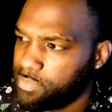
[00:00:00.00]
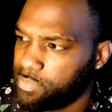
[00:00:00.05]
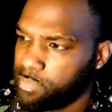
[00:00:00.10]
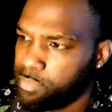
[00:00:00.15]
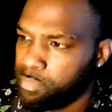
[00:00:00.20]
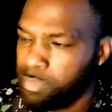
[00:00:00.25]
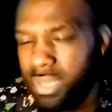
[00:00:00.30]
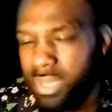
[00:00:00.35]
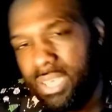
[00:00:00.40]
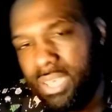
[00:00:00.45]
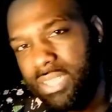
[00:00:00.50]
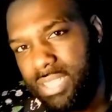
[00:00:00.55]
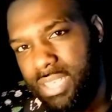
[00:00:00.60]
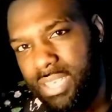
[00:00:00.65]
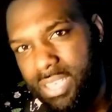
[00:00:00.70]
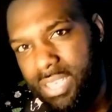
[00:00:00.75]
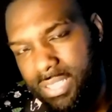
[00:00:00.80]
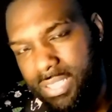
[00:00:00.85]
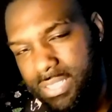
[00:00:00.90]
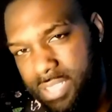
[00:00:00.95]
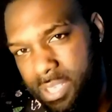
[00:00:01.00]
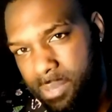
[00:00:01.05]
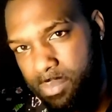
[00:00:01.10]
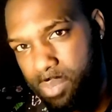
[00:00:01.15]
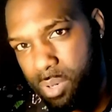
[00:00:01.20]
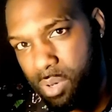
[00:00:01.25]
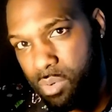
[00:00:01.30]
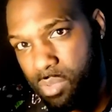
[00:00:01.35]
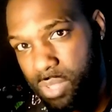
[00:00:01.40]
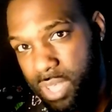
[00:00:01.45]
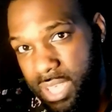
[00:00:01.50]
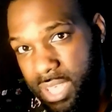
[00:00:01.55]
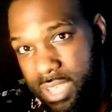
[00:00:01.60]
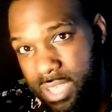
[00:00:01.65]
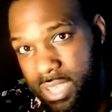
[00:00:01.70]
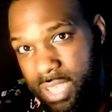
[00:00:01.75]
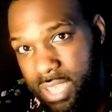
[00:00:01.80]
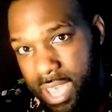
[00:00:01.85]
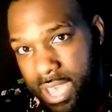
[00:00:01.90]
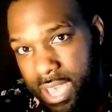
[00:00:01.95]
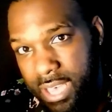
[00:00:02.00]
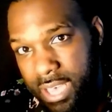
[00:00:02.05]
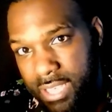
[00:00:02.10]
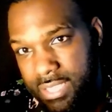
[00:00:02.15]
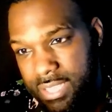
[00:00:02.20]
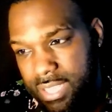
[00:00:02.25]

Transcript: mid-tempo that he has